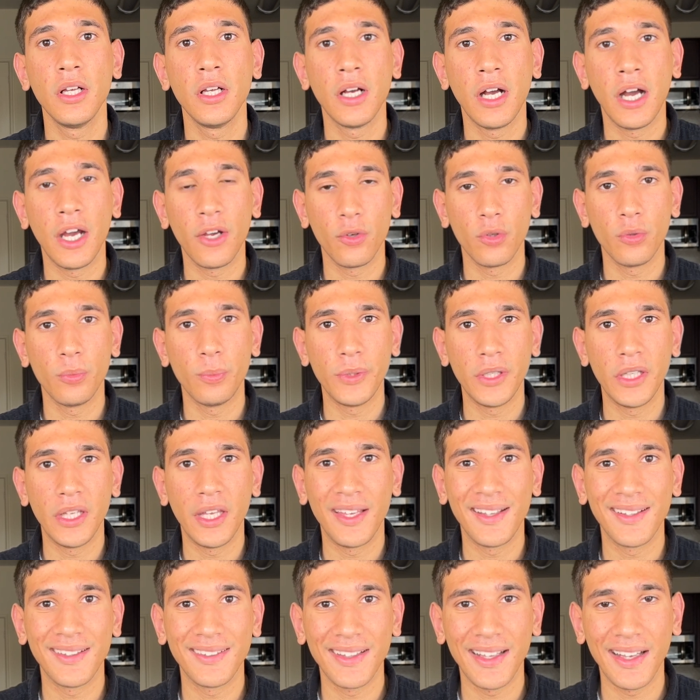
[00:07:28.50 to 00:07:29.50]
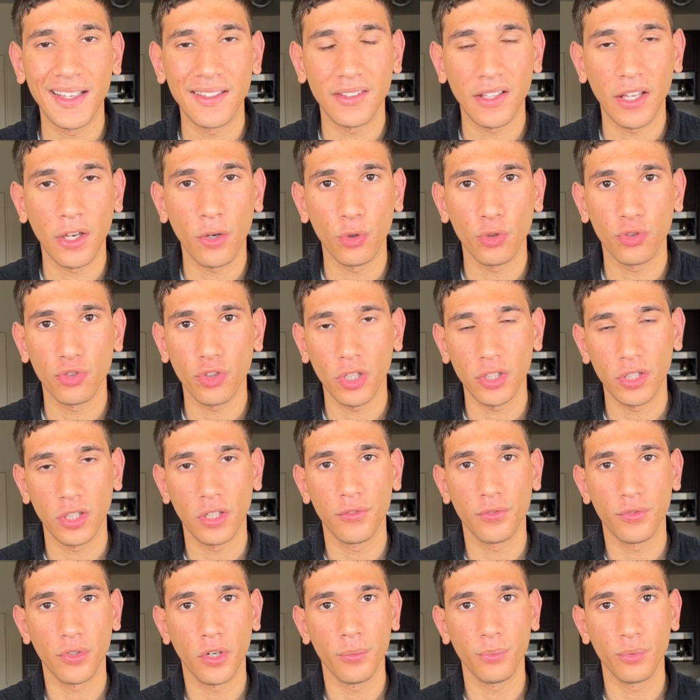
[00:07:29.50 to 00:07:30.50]
I will be in class echo starting
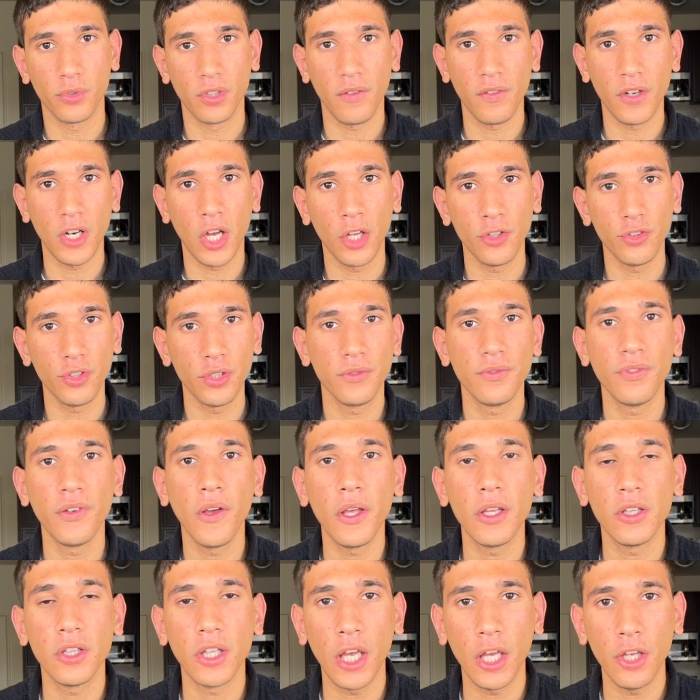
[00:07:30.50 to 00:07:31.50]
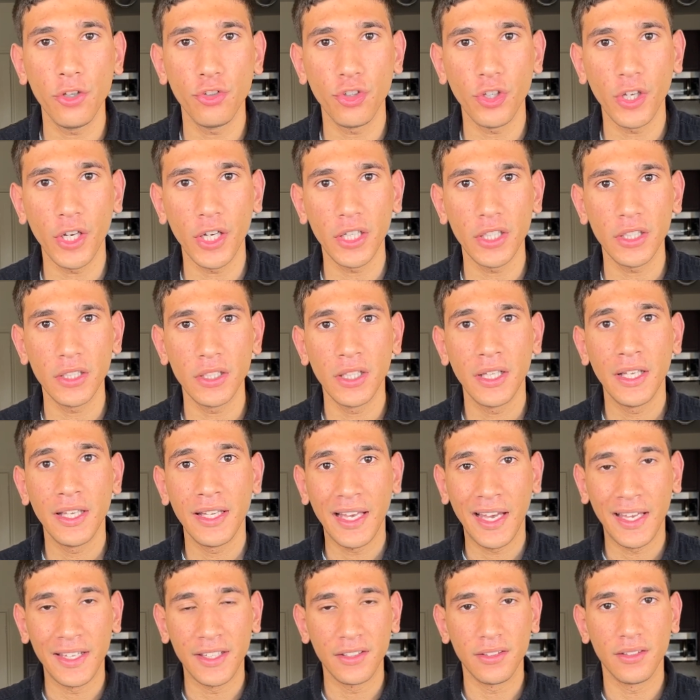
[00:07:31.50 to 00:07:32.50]
from 700 feet AGL
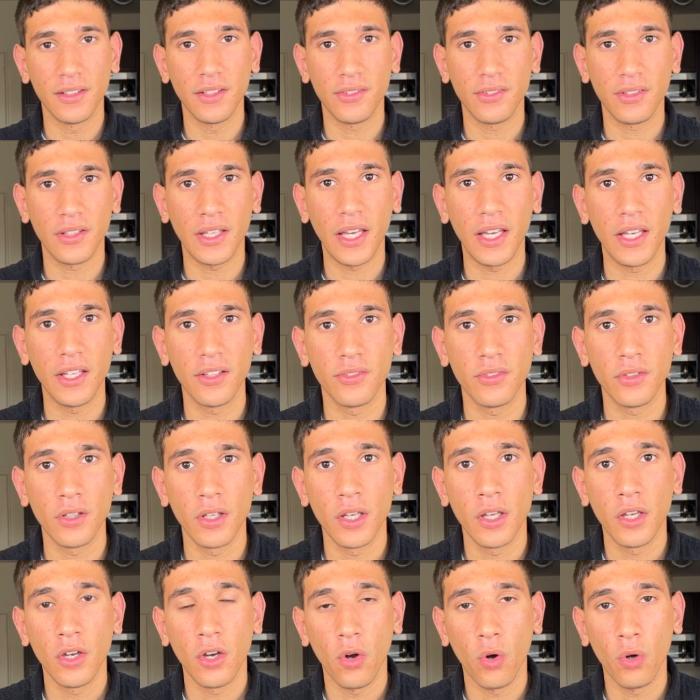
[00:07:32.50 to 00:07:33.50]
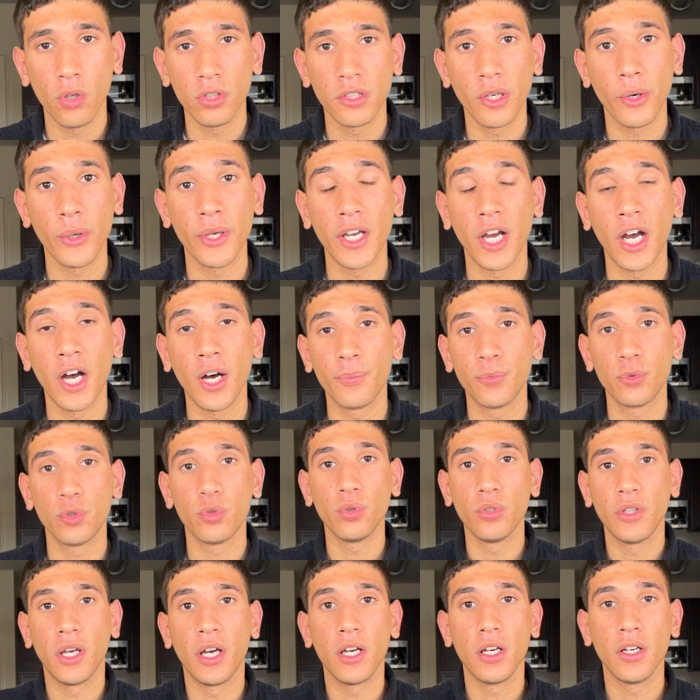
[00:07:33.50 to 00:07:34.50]
and in this case all the way up to
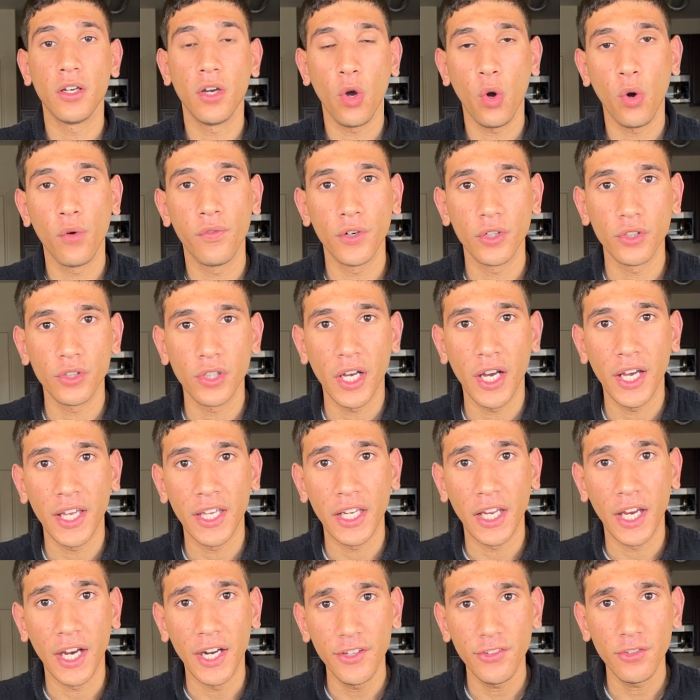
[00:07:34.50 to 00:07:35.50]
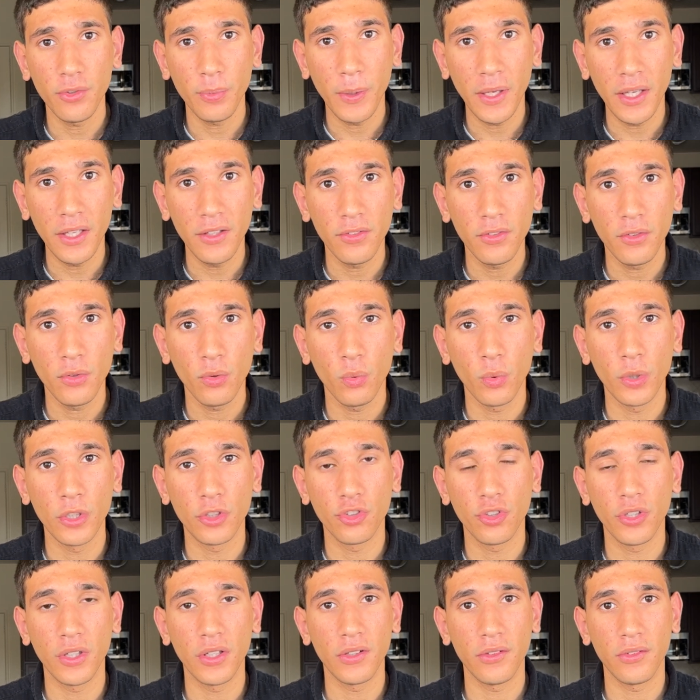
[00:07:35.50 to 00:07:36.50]
the overlying airspace
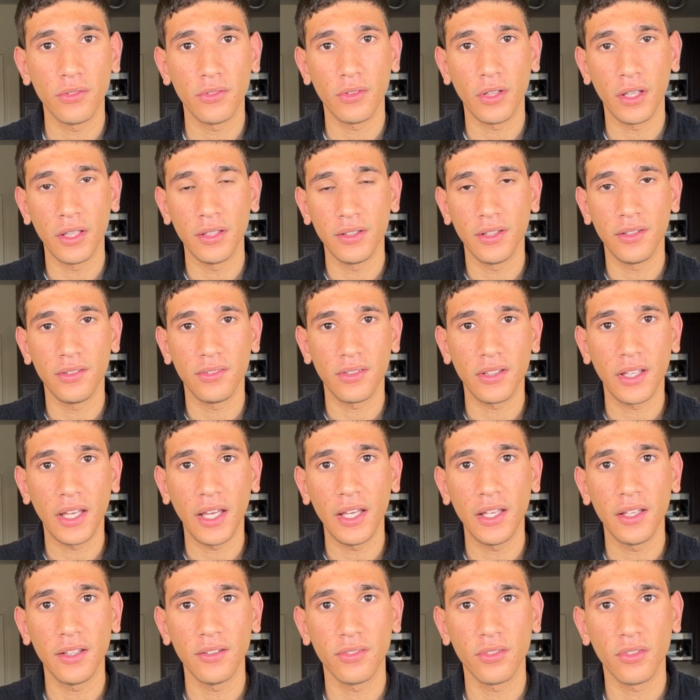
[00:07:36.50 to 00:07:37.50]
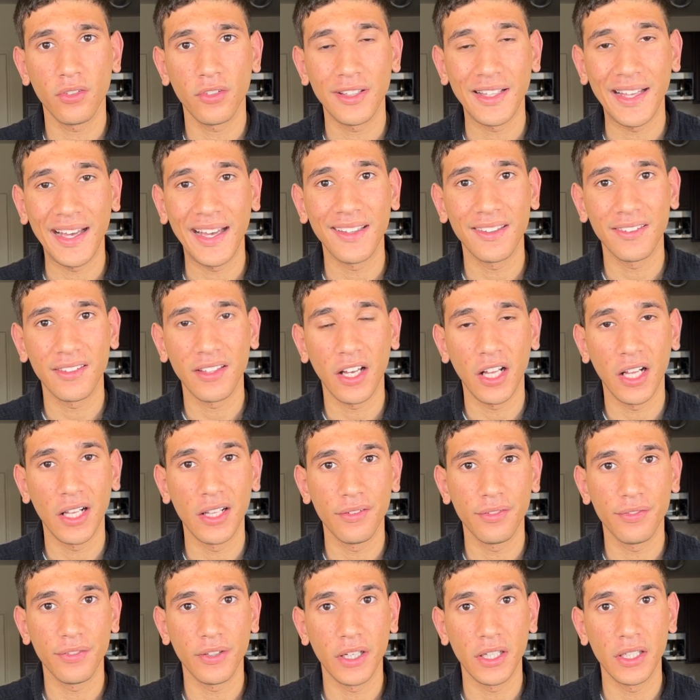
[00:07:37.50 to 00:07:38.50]
which is in this case class
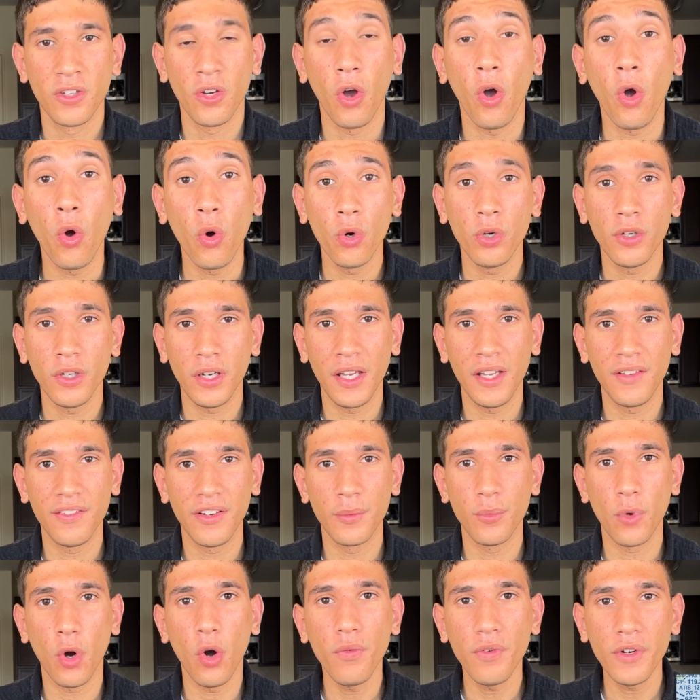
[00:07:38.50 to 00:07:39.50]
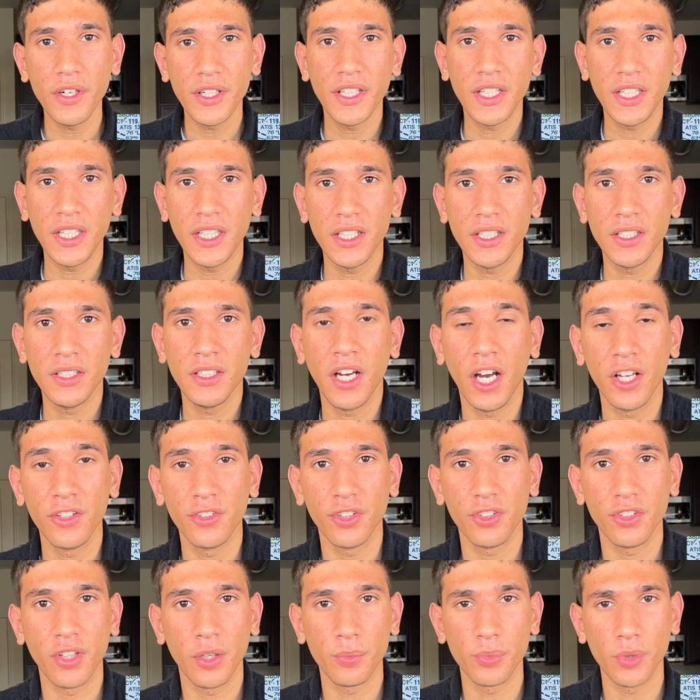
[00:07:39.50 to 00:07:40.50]
alpha or if I'm over here
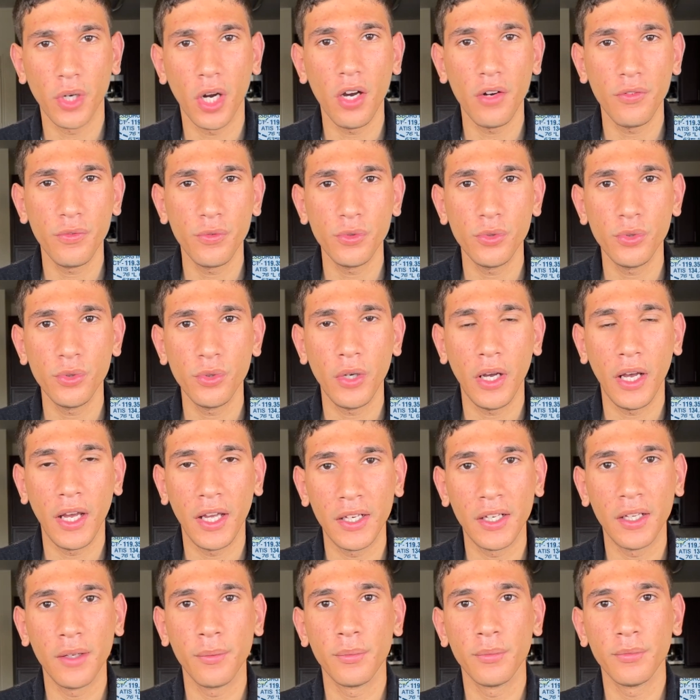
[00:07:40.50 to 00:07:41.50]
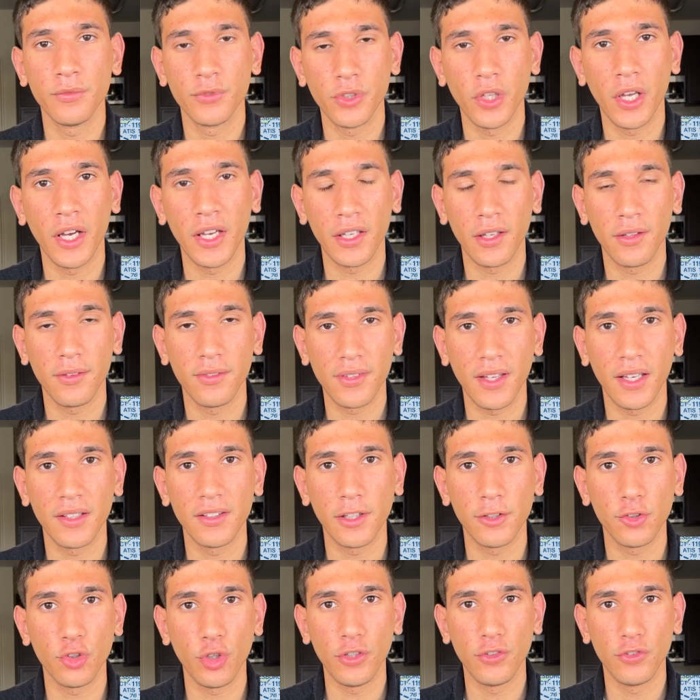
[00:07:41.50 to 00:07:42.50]
under the Bravo and I'm flying inside the
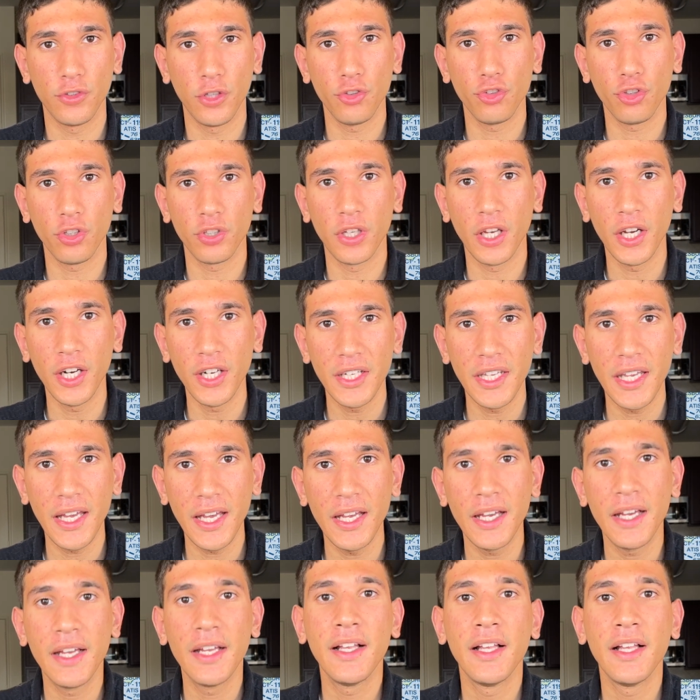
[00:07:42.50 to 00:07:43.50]
transition area